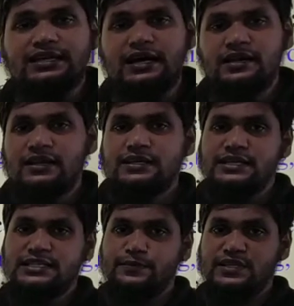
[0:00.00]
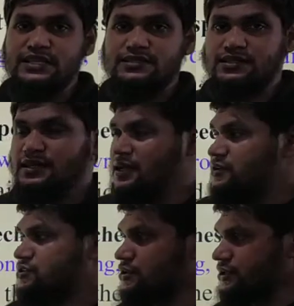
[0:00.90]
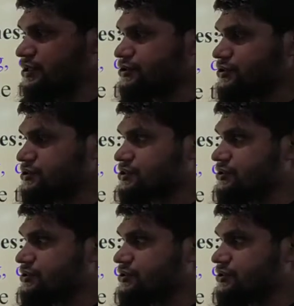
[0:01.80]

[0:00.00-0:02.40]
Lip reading: the speeches. So you should